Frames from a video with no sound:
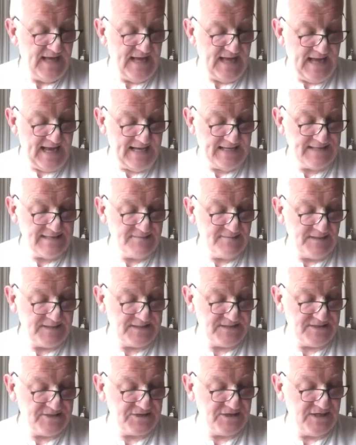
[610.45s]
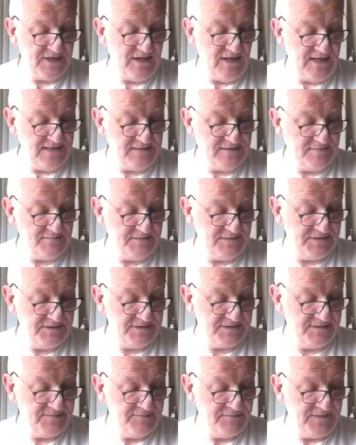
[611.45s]
And by such
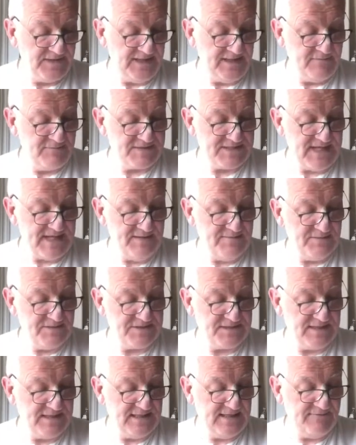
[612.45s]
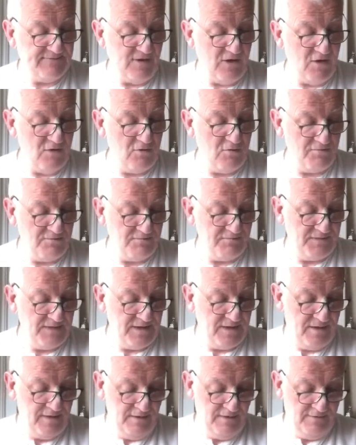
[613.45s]
enlightenment, he was able to leave home
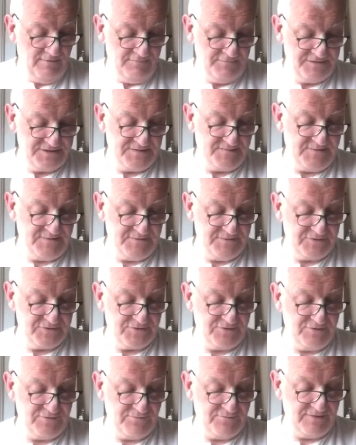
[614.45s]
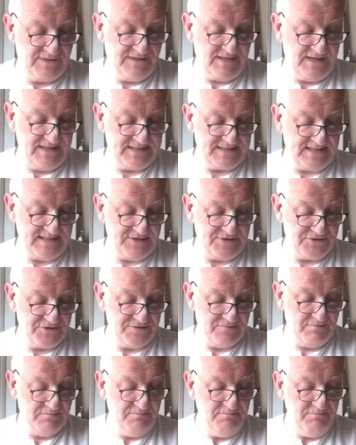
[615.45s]
for spiritual realization.